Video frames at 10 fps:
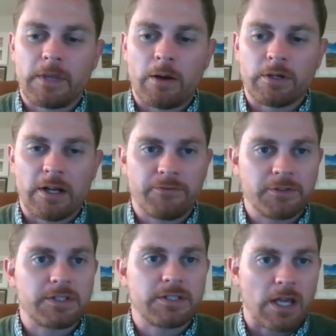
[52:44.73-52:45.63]
I would
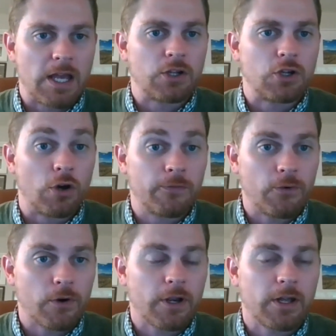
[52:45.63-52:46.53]
definitely say go
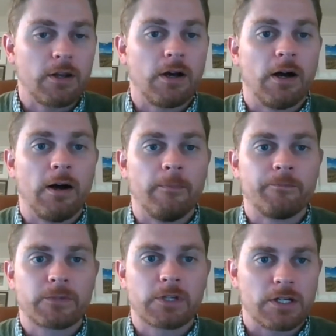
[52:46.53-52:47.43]
for it
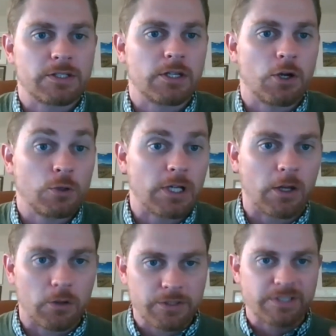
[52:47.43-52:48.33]
because um, the
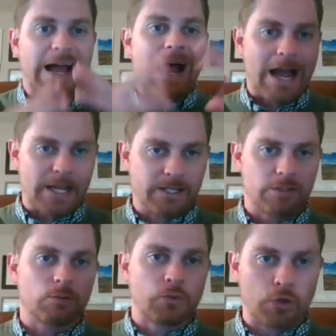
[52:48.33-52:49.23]
hotel size,
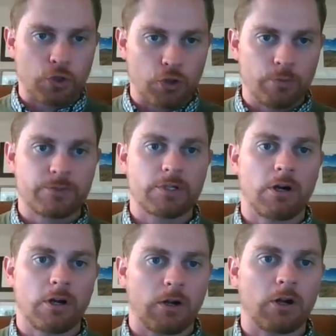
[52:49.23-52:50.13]
the rooms
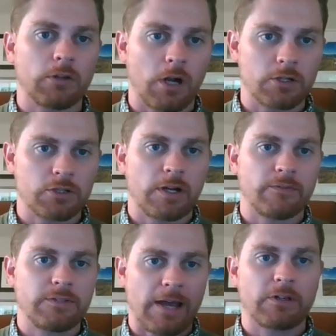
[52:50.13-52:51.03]
are, are large
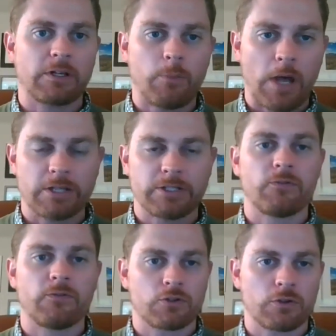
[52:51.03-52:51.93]
enough to have the
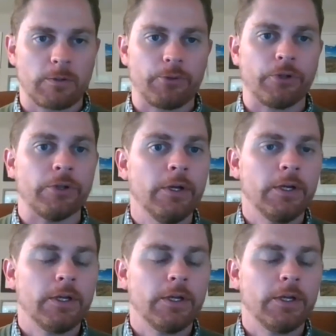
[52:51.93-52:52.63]
capacity for triple.